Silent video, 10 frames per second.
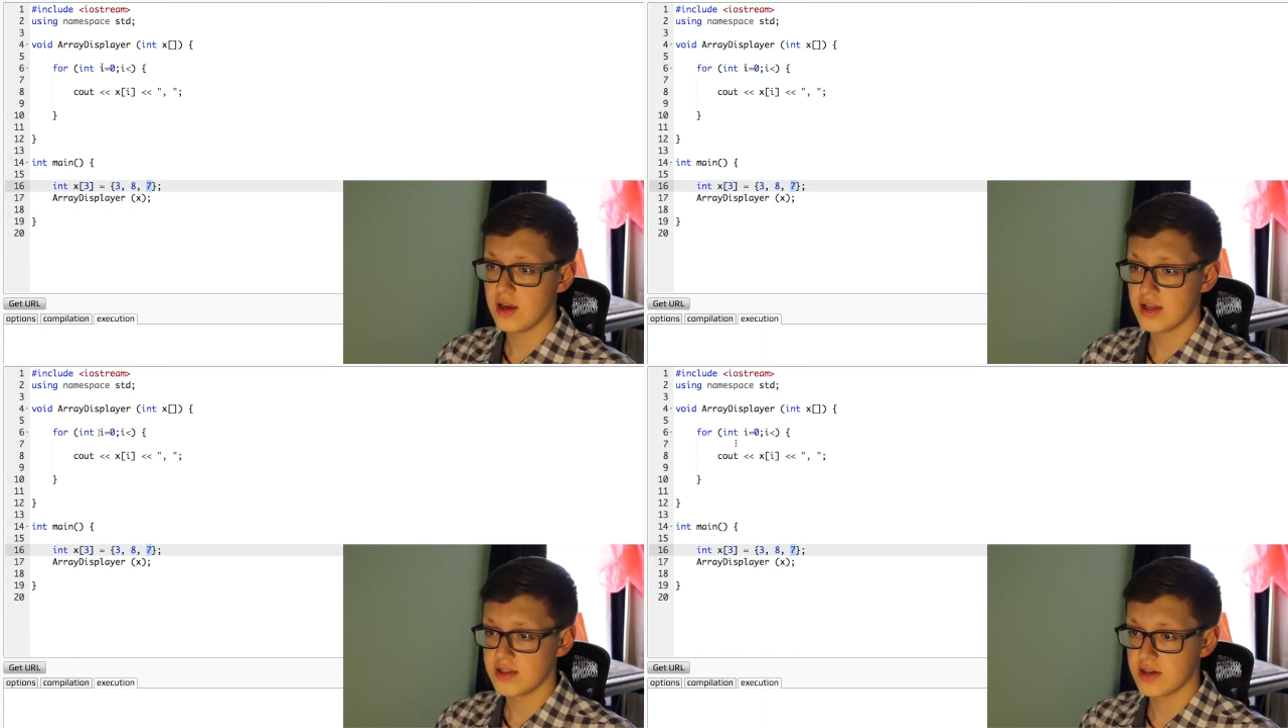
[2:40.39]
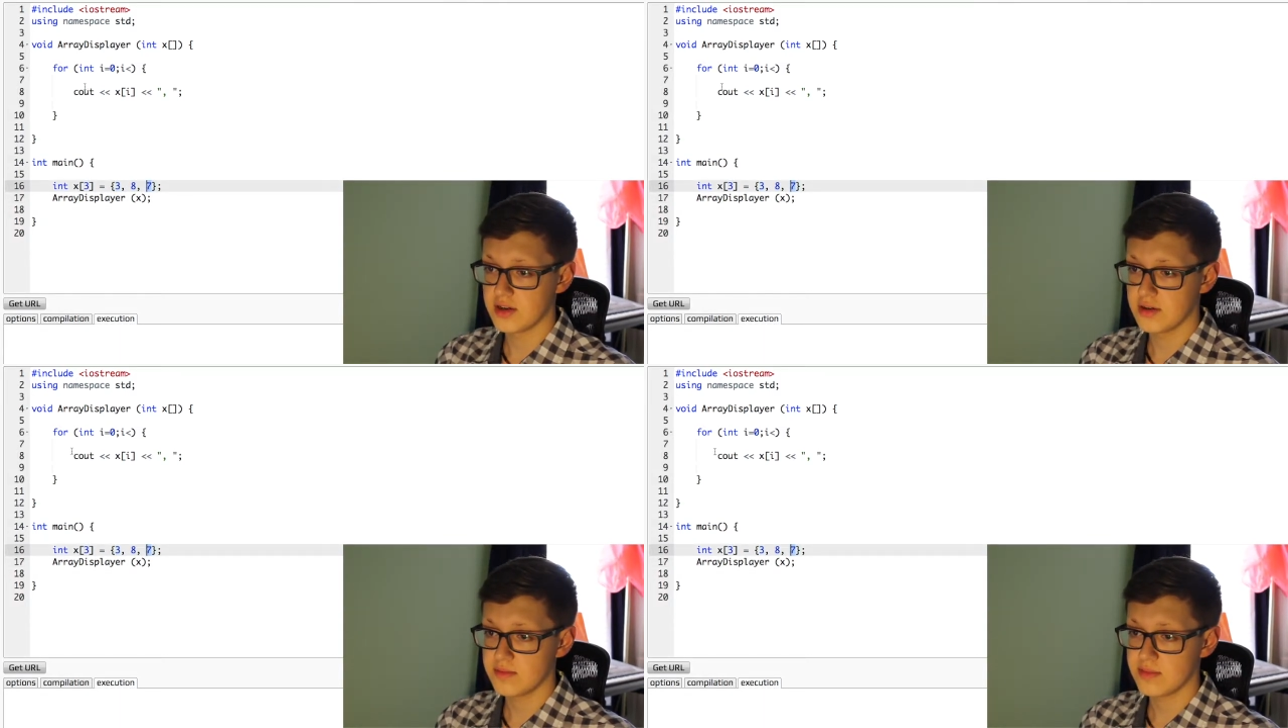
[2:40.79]
it's
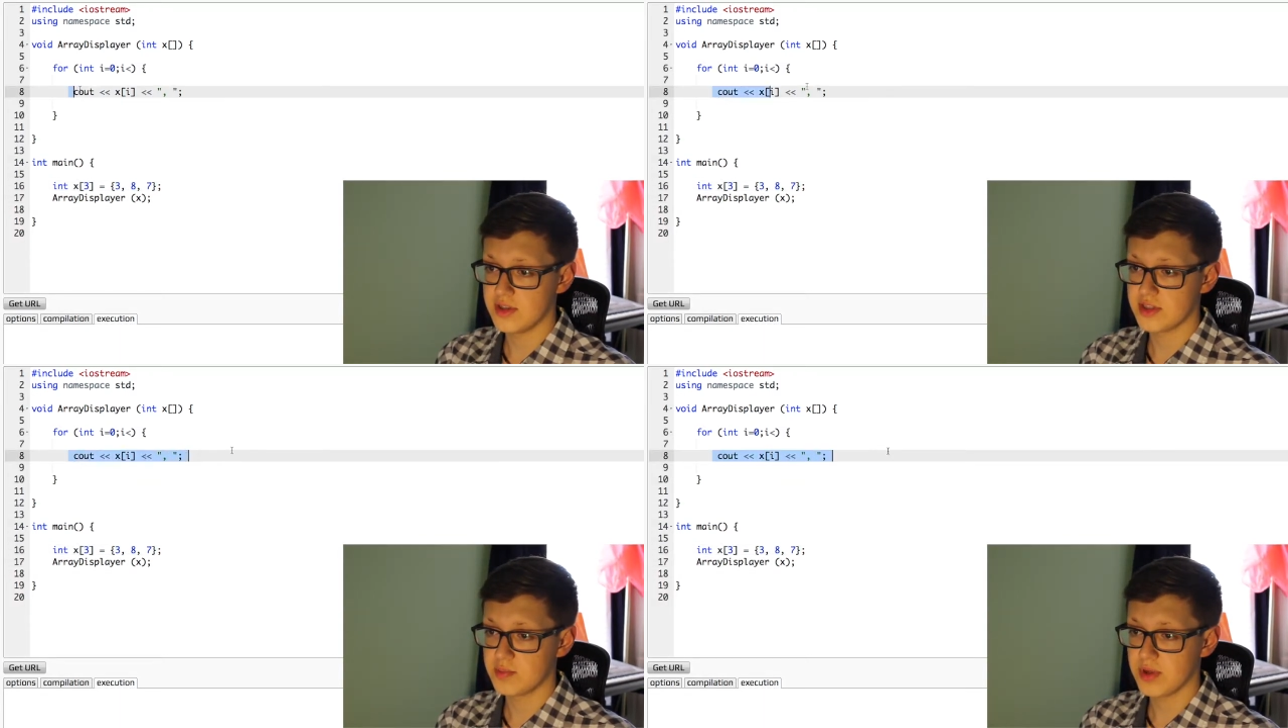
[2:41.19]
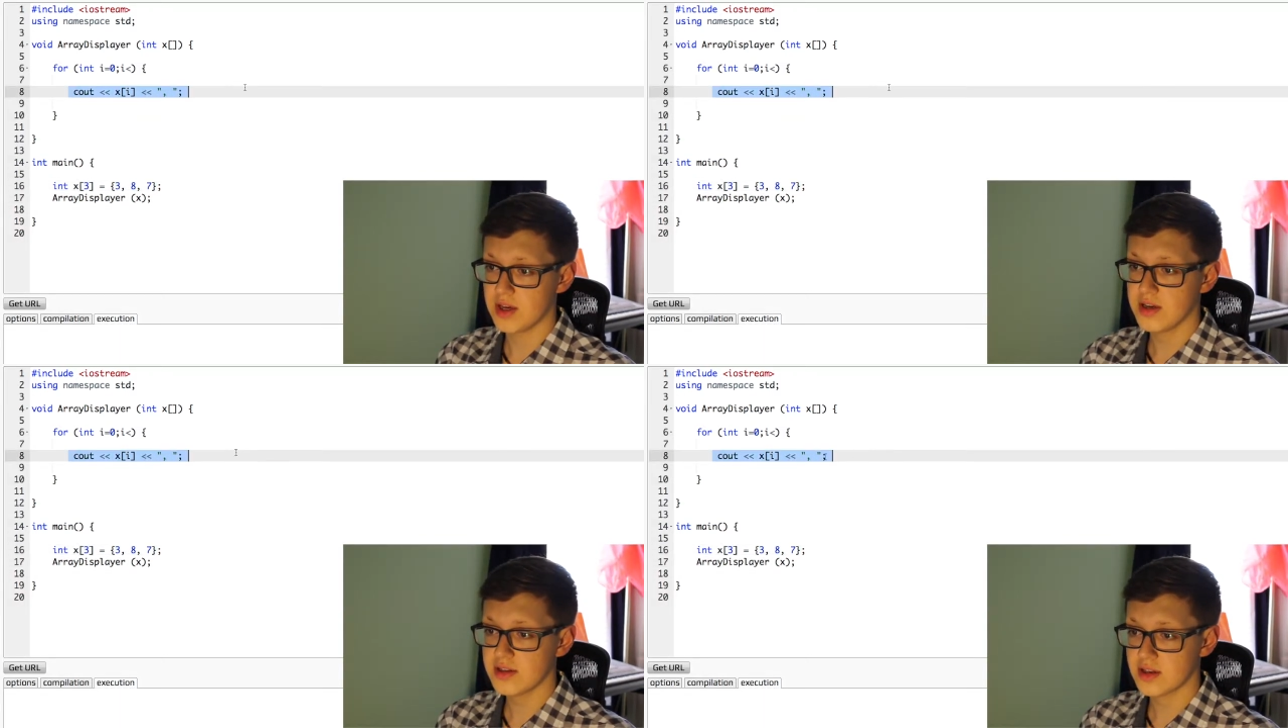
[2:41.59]
gonna
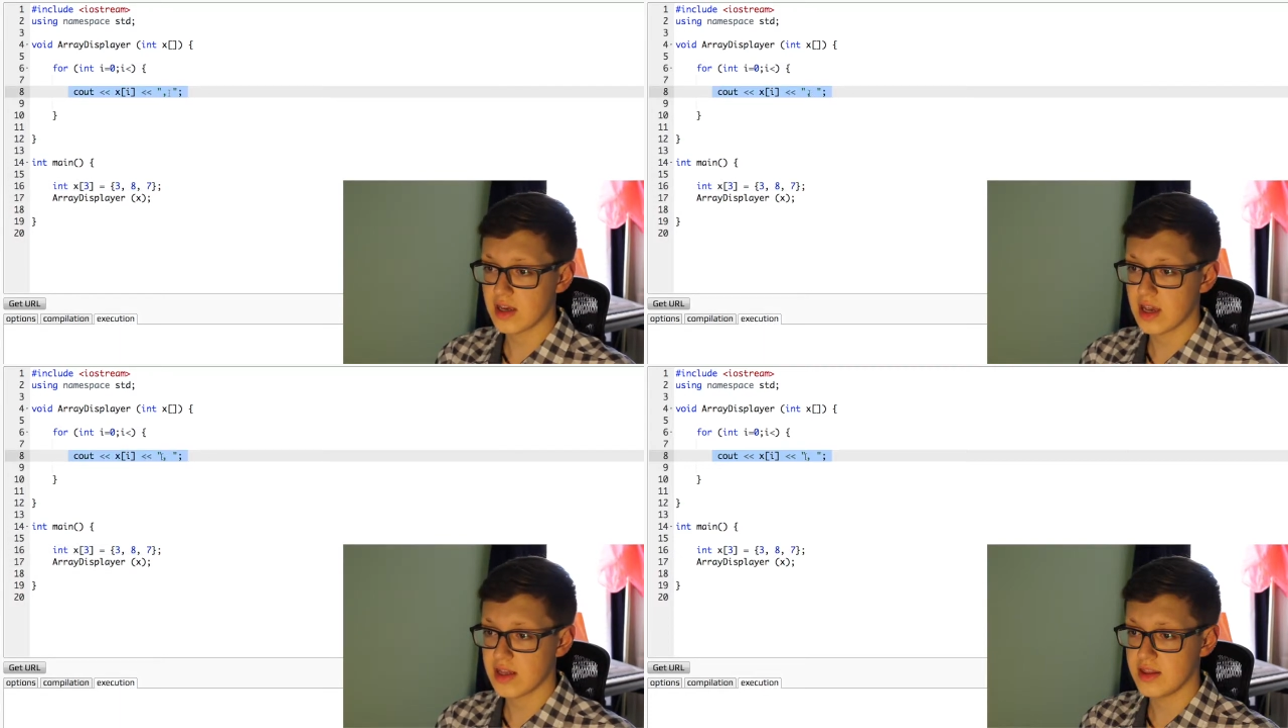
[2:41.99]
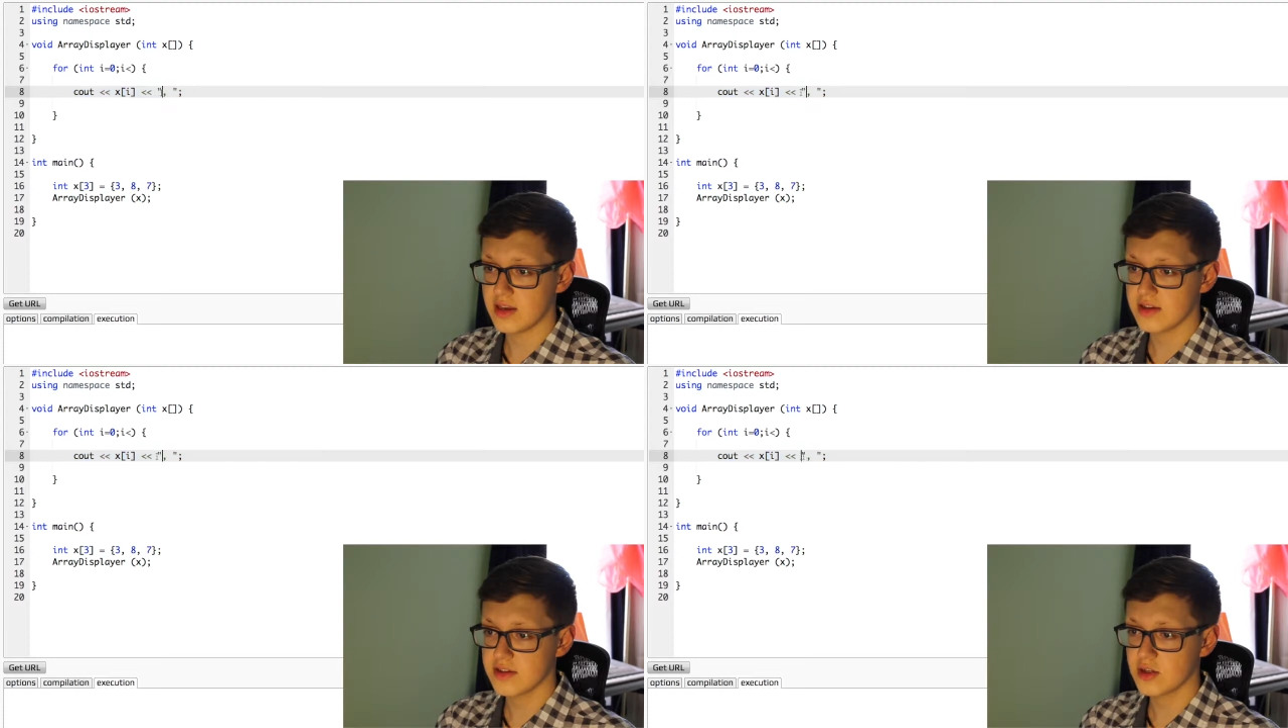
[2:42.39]
display it, and
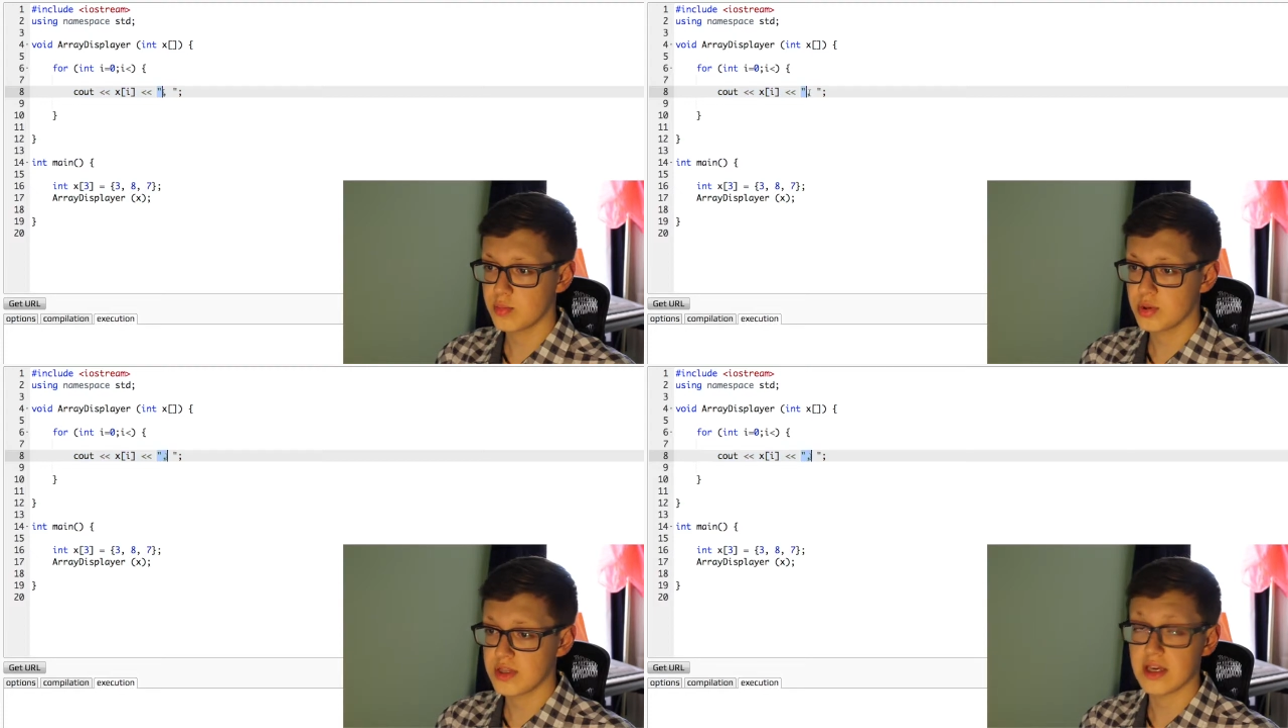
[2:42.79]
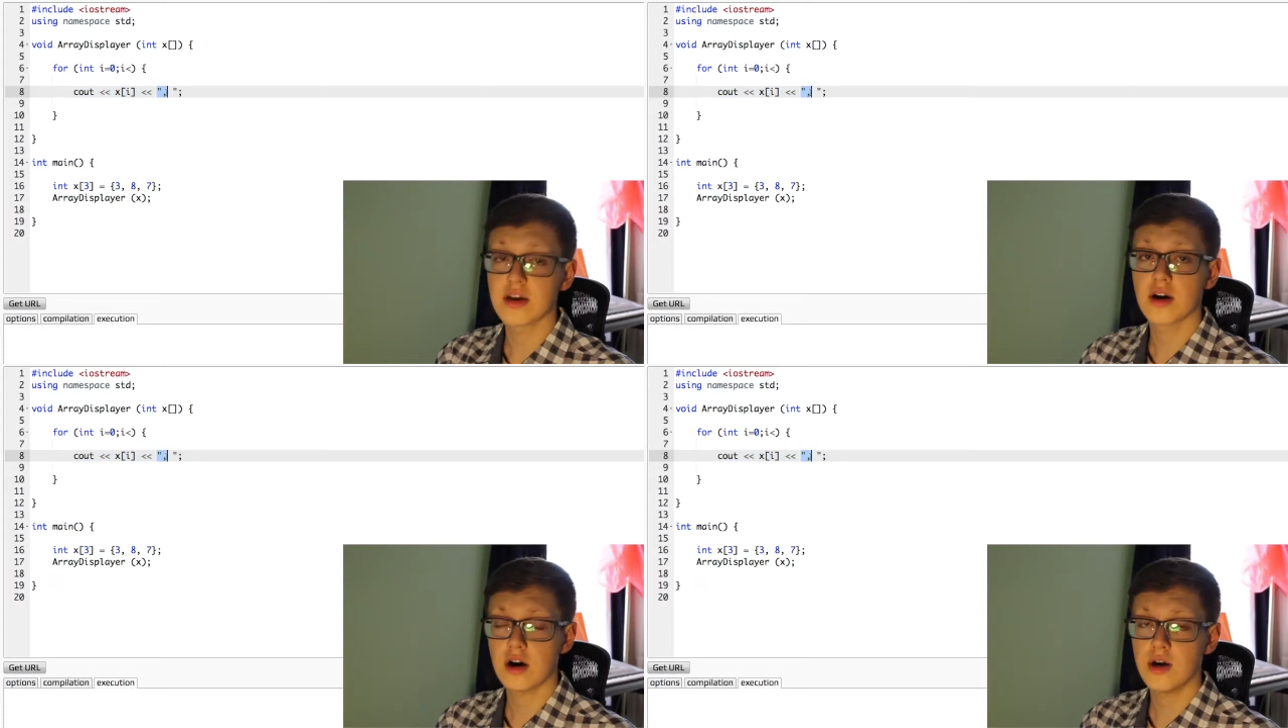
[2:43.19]
then it's gonna put a
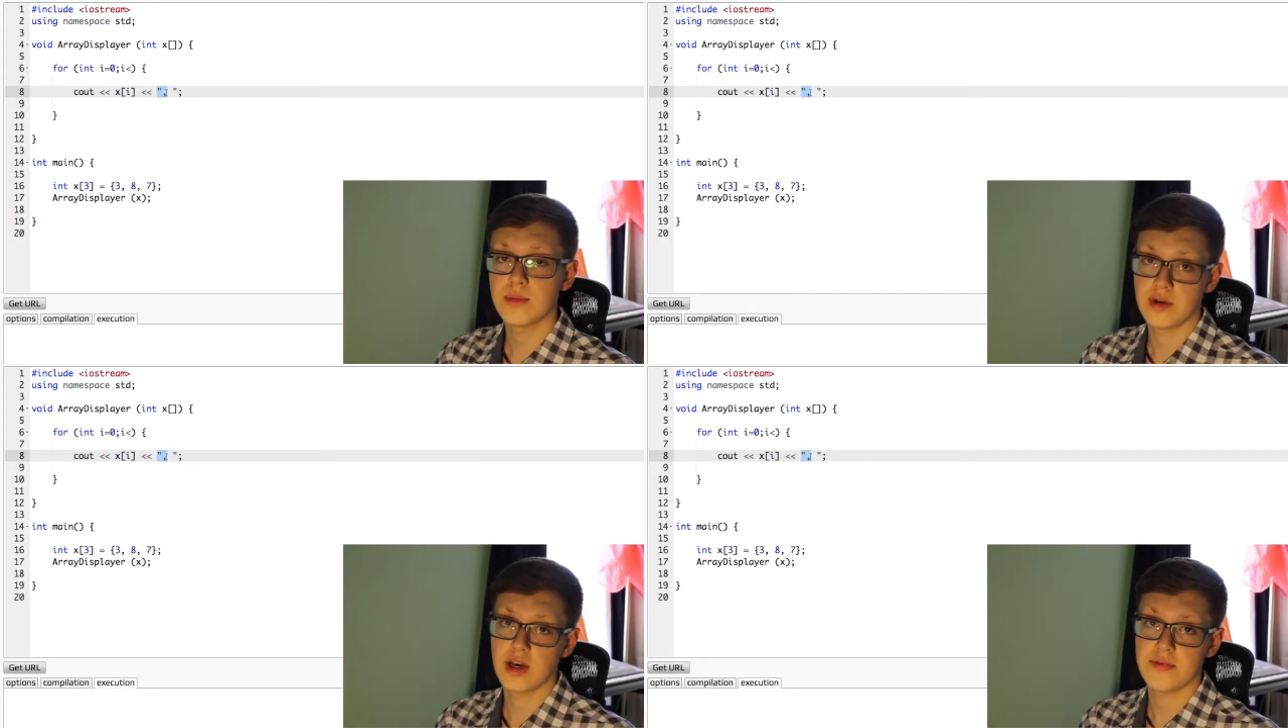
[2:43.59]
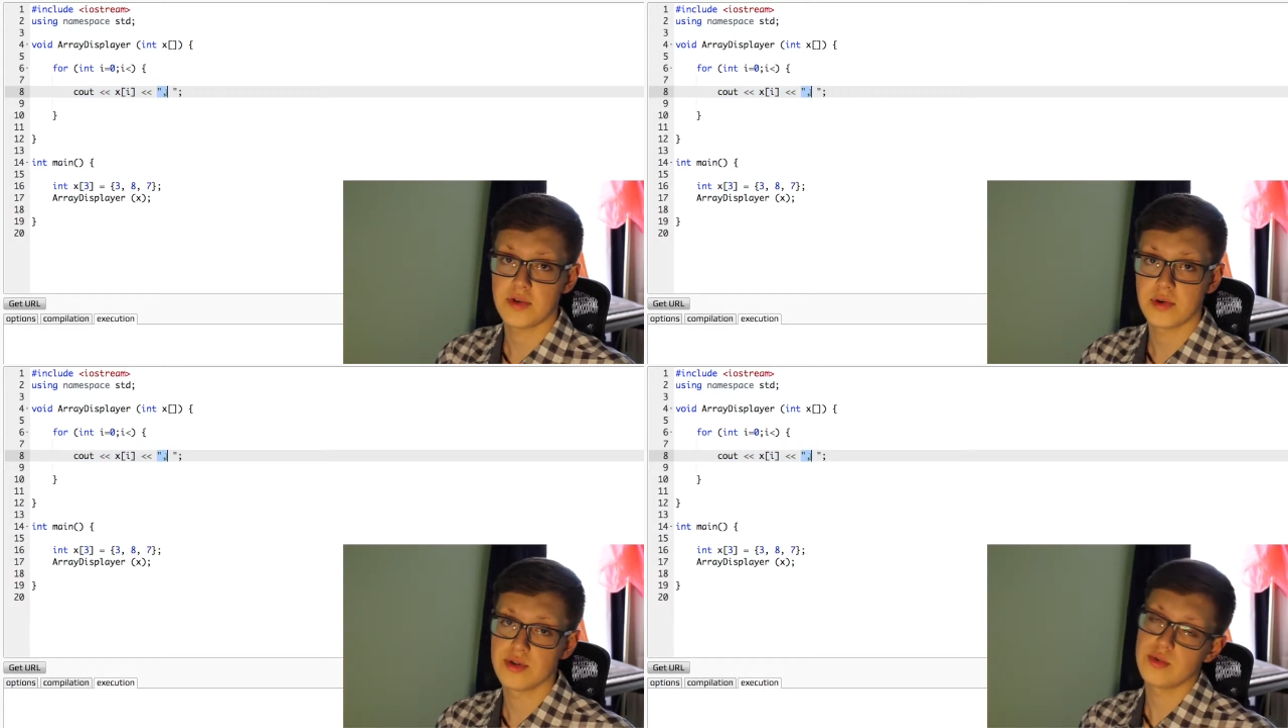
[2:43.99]
comma after it,